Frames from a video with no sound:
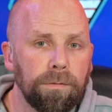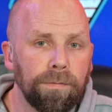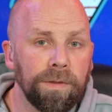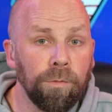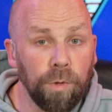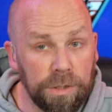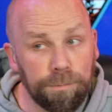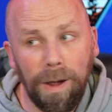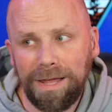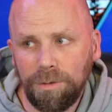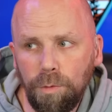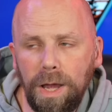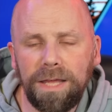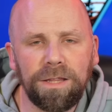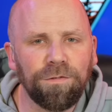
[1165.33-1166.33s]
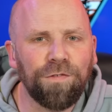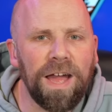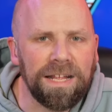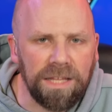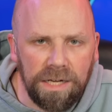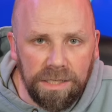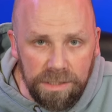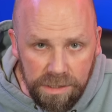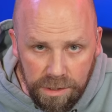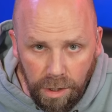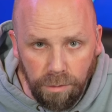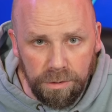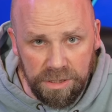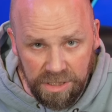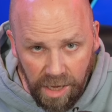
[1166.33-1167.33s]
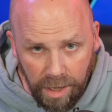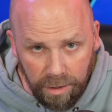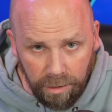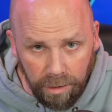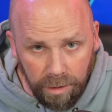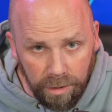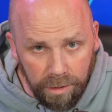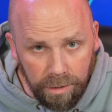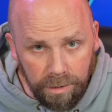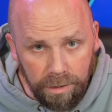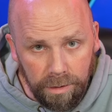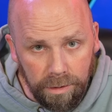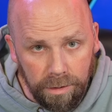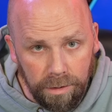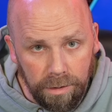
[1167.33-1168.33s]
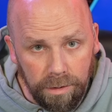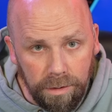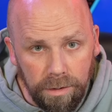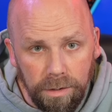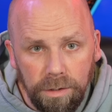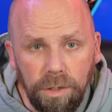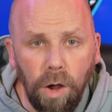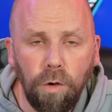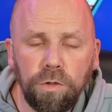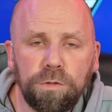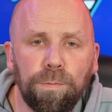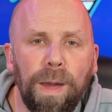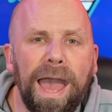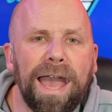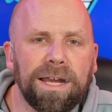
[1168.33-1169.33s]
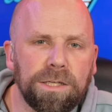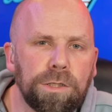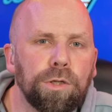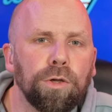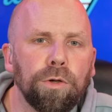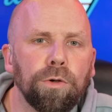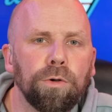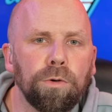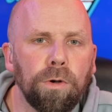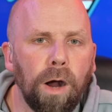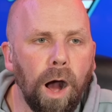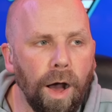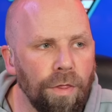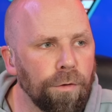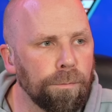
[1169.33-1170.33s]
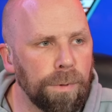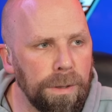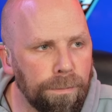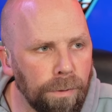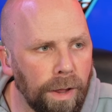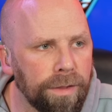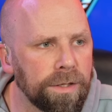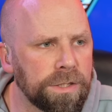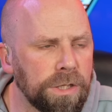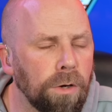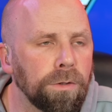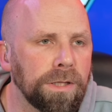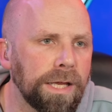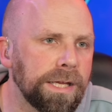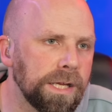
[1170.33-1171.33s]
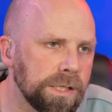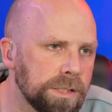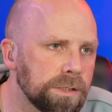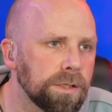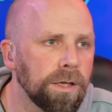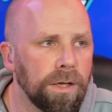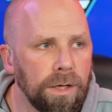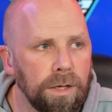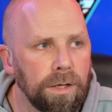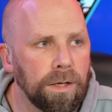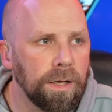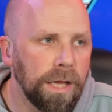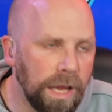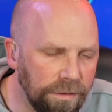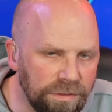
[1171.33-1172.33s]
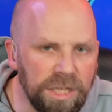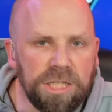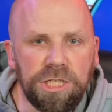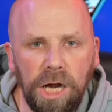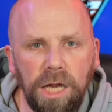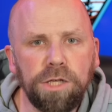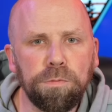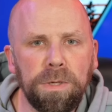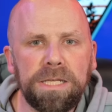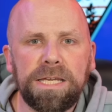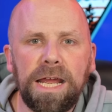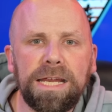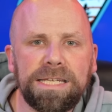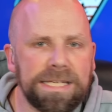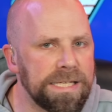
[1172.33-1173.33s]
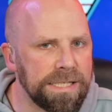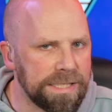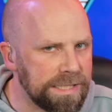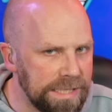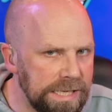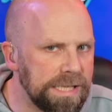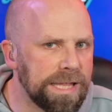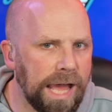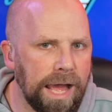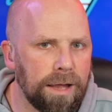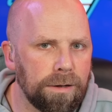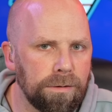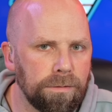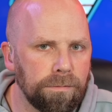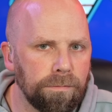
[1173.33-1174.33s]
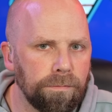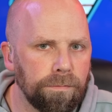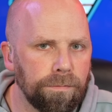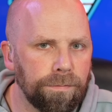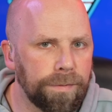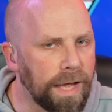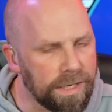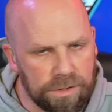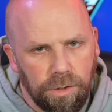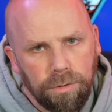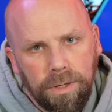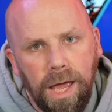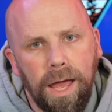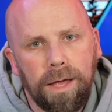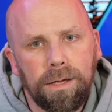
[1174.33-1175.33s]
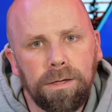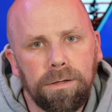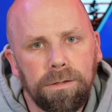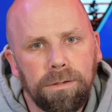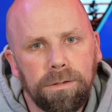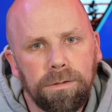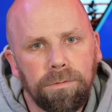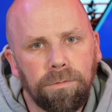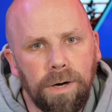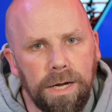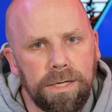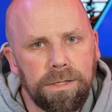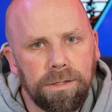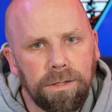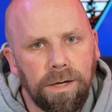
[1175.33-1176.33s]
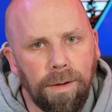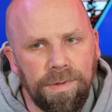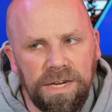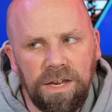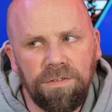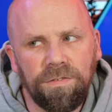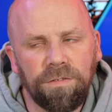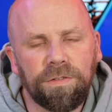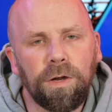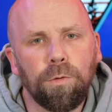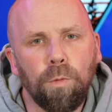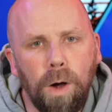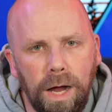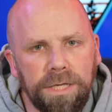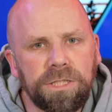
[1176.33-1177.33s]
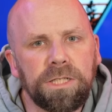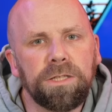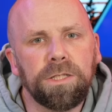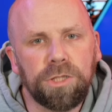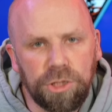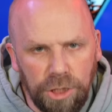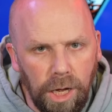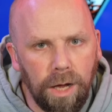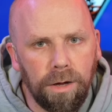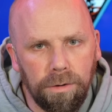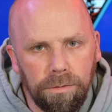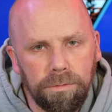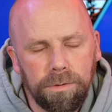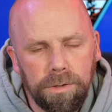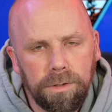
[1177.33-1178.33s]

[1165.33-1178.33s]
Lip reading: Which, by the way, the fact that it's so subtle goes back to other people on the show. Like, it's, if the Judgment Day didn't see that, that's okay, right? I mean, even if they're watching the show,